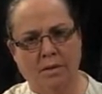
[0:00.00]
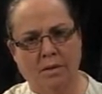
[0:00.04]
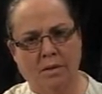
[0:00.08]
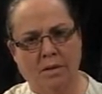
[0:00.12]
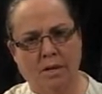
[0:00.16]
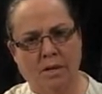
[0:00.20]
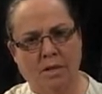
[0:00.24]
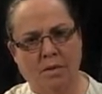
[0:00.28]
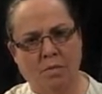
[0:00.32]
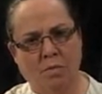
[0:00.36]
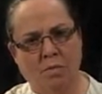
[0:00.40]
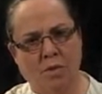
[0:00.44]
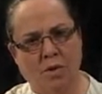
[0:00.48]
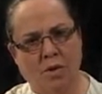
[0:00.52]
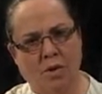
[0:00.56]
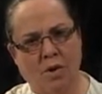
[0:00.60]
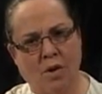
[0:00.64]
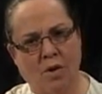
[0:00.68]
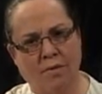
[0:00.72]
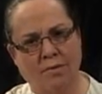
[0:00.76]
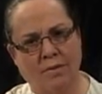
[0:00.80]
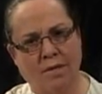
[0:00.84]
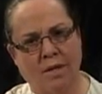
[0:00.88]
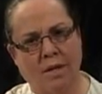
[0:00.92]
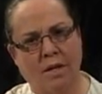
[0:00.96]
In the work
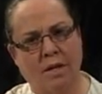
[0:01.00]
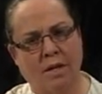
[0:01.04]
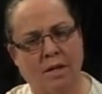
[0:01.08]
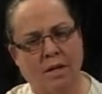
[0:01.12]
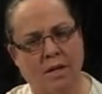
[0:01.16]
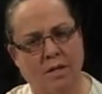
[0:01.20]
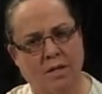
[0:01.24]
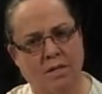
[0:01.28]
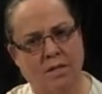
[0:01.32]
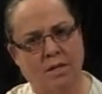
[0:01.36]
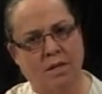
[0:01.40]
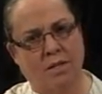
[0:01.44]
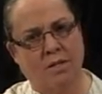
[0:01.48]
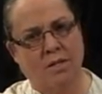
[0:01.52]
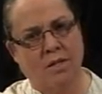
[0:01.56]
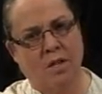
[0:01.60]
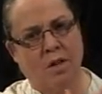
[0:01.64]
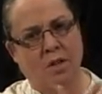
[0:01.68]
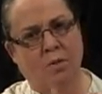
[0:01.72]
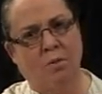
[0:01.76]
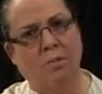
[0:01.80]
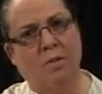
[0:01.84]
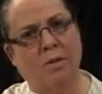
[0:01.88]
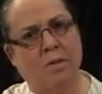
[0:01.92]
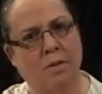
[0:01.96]
I've done, it's
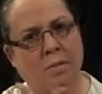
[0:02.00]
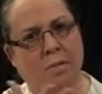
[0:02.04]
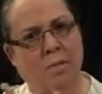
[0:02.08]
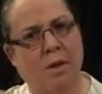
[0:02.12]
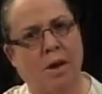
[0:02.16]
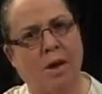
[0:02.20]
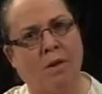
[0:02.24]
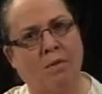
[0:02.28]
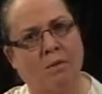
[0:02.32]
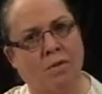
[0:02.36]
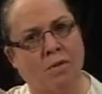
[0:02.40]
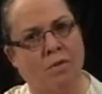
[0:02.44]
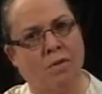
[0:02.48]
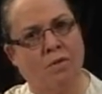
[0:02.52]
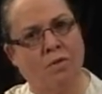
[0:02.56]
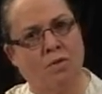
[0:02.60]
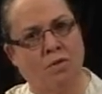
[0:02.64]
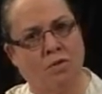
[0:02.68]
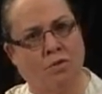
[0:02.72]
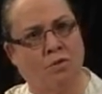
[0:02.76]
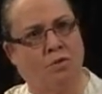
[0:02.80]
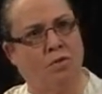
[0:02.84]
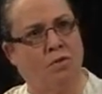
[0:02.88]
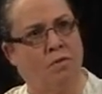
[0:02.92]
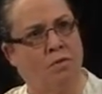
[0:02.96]
helping the parish to
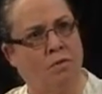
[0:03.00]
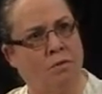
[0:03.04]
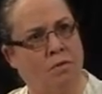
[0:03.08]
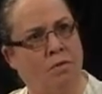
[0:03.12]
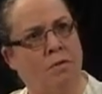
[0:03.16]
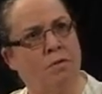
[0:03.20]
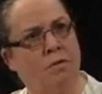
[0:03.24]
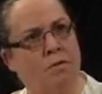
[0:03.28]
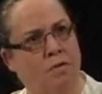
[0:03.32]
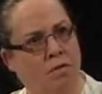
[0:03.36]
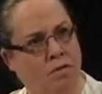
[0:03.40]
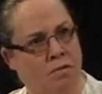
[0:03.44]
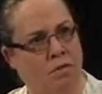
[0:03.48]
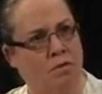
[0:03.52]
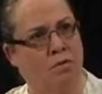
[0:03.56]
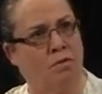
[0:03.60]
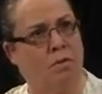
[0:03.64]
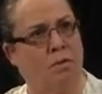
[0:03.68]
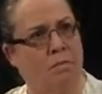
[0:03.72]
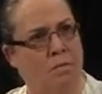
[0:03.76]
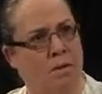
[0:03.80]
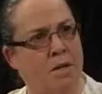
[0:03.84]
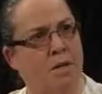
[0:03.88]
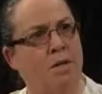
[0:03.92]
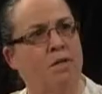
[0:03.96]
do
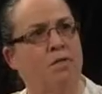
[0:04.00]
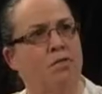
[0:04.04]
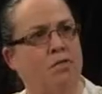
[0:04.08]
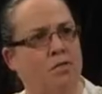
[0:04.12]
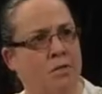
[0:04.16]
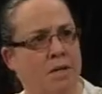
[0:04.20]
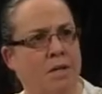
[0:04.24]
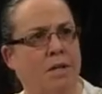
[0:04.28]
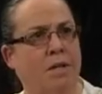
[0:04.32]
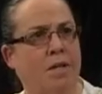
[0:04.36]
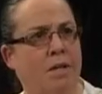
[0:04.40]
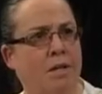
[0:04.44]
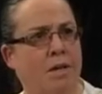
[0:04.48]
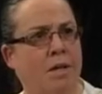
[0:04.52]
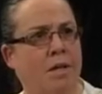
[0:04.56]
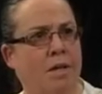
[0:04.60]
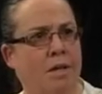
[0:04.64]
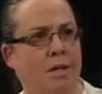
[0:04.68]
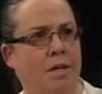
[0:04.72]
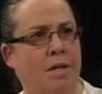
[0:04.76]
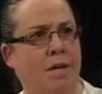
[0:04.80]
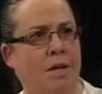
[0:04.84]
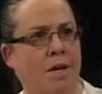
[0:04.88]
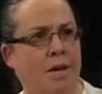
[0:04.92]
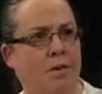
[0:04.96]
a ministry in
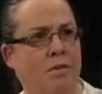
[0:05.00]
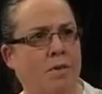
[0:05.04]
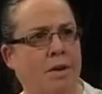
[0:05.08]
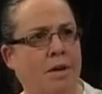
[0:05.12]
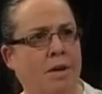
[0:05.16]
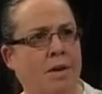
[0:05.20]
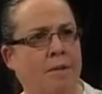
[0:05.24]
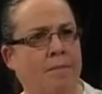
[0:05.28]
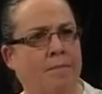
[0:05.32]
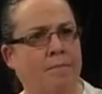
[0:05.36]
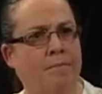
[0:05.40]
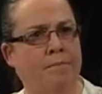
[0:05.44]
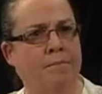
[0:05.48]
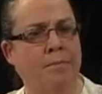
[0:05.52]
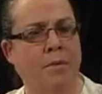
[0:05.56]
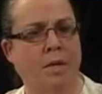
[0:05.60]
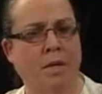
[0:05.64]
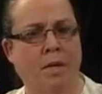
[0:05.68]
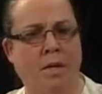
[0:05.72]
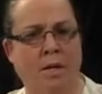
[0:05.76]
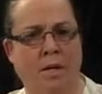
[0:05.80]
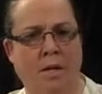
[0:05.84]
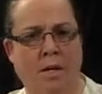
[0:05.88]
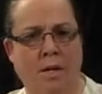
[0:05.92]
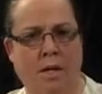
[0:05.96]
the area,
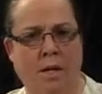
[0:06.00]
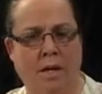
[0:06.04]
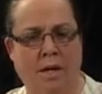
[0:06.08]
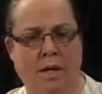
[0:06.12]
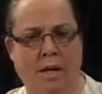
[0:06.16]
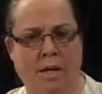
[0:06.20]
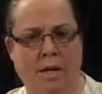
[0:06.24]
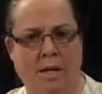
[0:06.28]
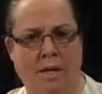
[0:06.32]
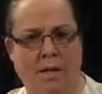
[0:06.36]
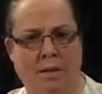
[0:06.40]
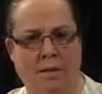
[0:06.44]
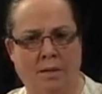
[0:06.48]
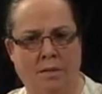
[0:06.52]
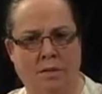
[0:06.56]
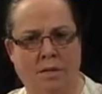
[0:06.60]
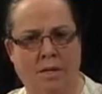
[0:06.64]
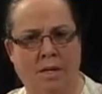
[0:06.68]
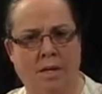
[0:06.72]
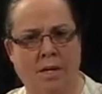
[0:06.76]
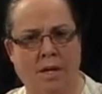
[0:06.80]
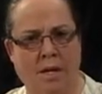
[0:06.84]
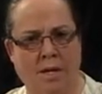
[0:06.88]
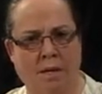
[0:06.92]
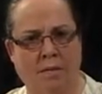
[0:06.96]
and
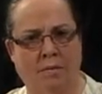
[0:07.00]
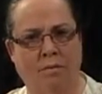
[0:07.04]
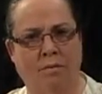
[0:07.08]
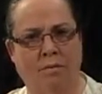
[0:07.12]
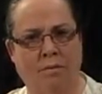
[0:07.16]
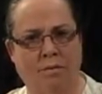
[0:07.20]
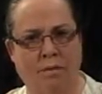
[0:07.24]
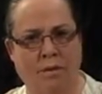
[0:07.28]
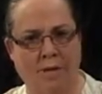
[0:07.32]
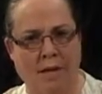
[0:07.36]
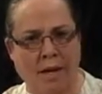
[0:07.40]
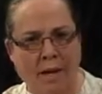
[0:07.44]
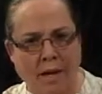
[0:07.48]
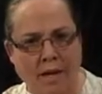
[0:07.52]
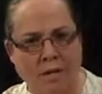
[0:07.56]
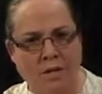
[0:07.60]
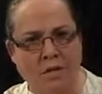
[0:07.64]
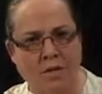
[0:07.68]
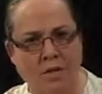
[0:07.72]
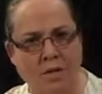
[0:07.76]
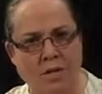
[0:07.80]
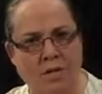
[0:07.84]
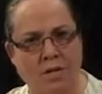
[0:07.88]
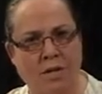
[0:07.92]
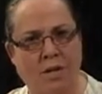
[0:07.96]
again for the
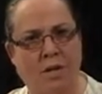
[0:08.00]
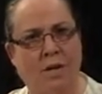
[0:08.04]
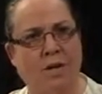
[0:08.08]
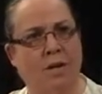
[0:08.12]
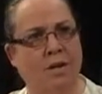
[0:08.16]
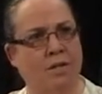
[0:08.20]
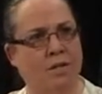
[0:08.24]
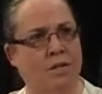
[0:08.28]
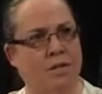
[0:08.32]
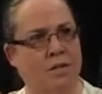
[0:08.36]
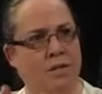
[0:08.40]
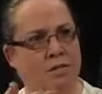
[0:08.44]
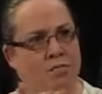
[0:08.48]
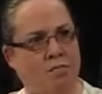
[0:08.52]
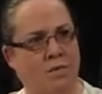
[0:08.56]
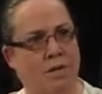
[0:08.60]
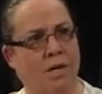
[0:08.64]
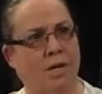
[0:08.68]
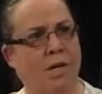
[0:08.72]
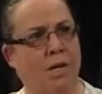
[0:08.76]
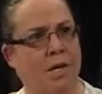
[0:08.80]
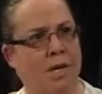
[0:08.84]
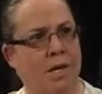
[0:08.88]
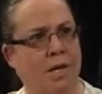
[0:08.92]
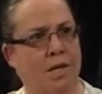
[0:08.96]
agency, I guess it's
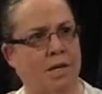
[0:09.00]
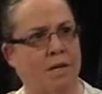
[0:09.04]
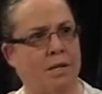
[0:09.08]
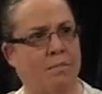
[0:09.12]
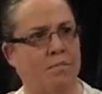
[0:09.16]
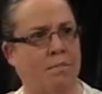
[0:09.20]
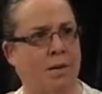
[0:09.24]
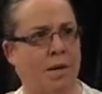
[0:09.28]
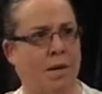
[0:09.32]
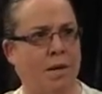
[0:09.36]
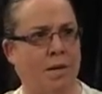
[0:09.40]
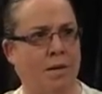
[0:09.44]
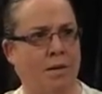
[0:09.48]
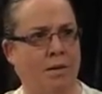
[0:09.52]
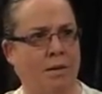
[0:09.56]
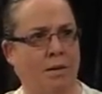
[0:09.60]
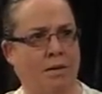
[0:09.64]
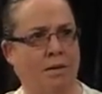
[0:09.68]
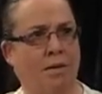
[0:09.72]
reconnecting back